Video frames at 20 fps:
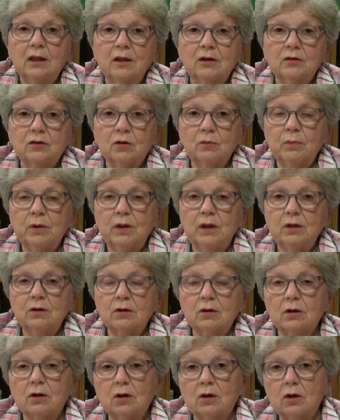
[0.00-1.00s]
So
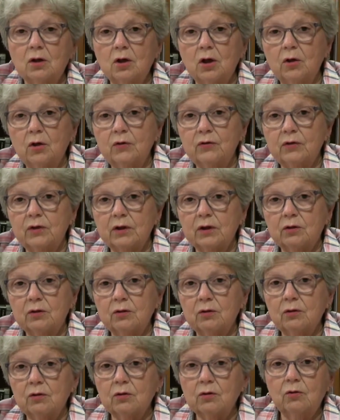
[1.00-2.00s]
Peter goes
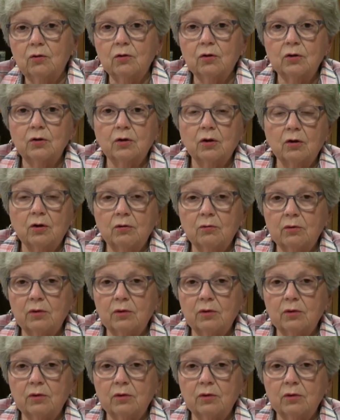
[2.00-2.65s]
into the courtyard